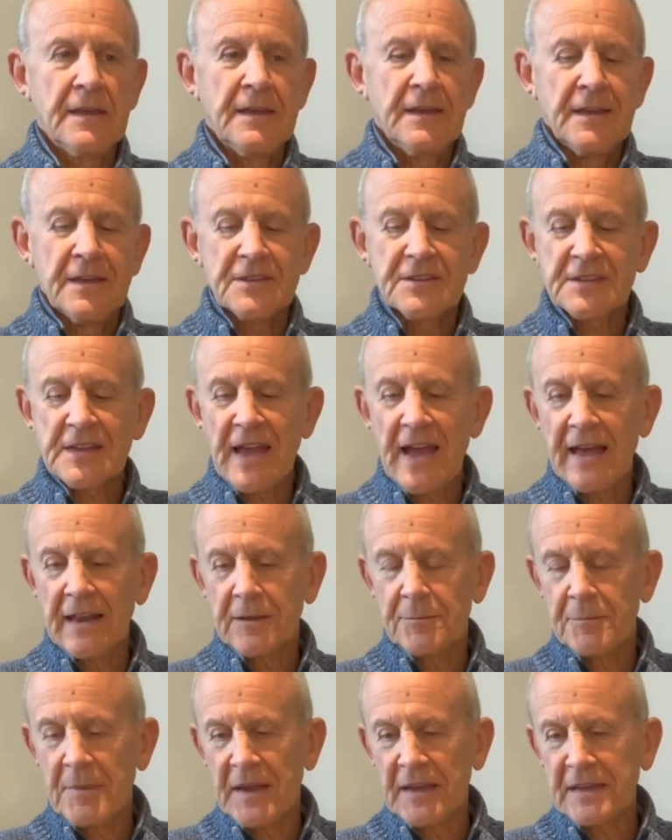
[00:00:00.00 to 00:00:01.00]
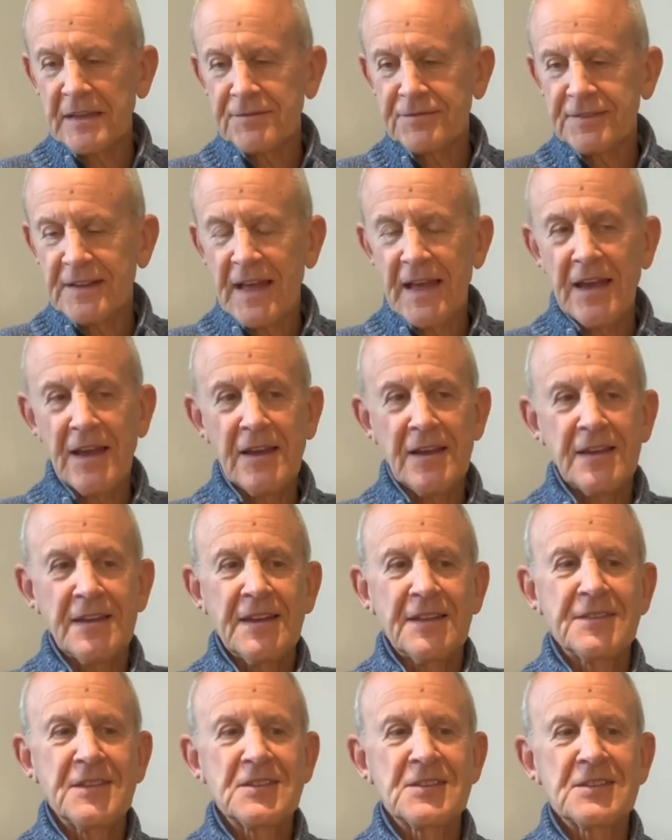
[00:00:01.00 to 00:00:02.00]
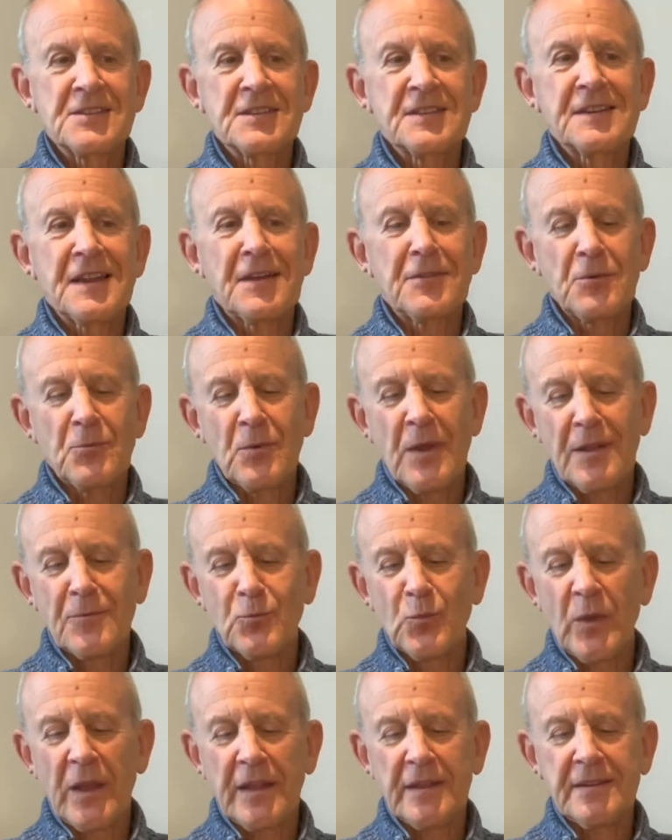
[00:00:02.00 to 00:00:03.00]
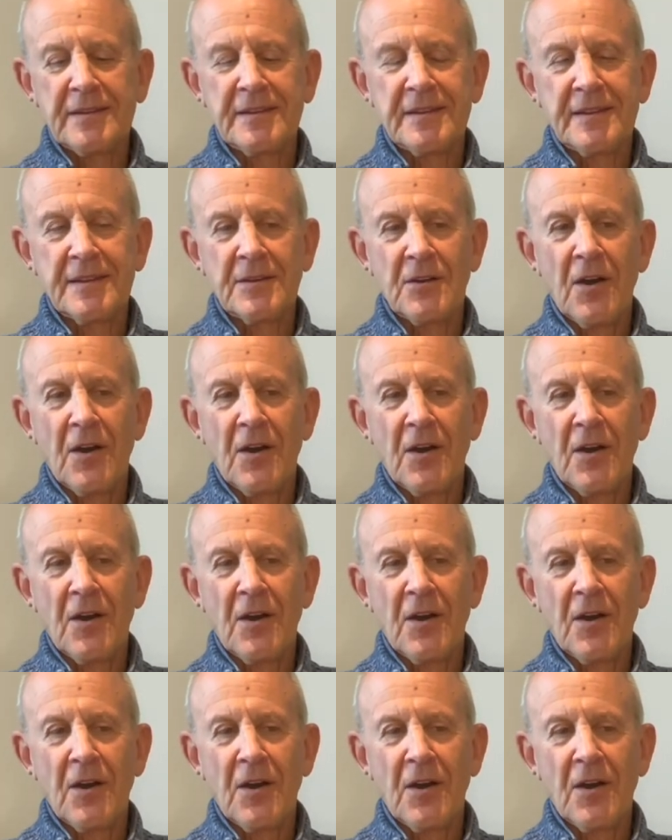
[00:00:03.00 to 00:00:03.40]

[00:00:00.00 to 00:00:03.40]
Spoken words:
Scarlet monkey flower. This is another one when